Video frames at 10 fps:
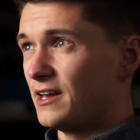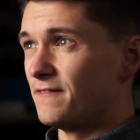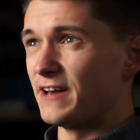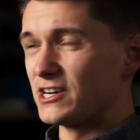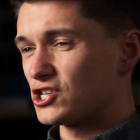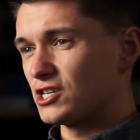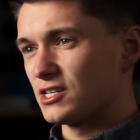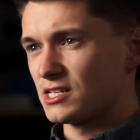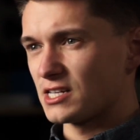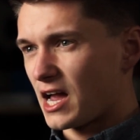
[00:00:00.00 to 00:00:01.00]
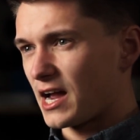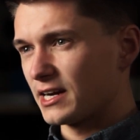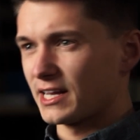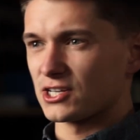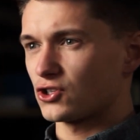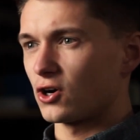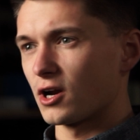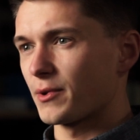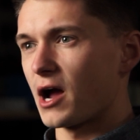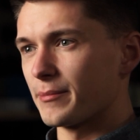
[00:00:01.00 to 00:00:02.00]
invention design, like
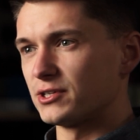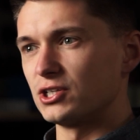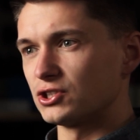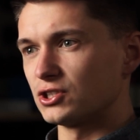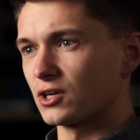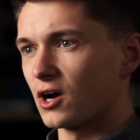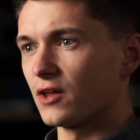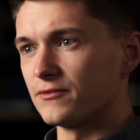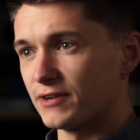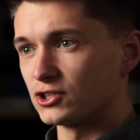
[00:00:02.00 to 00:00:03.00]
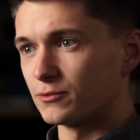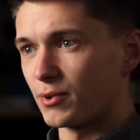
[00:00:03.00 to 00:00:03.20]
startup competition called Adventure